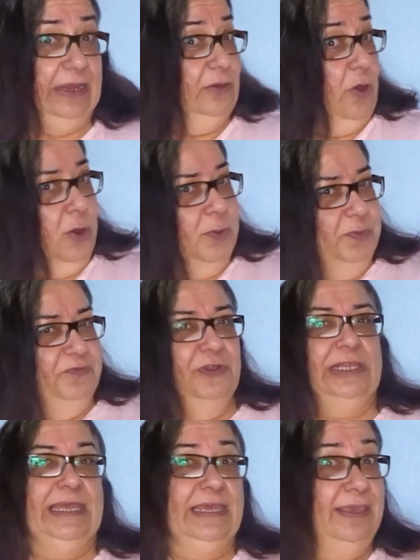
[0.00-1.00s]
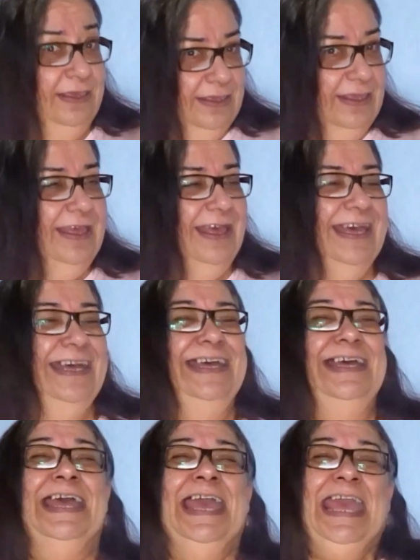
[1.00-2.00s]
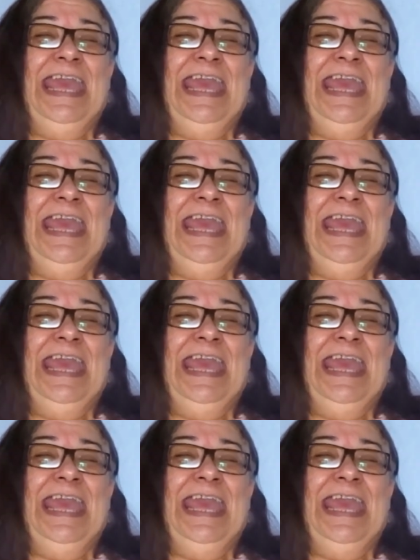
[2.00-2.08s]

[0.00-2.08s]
hopefully, I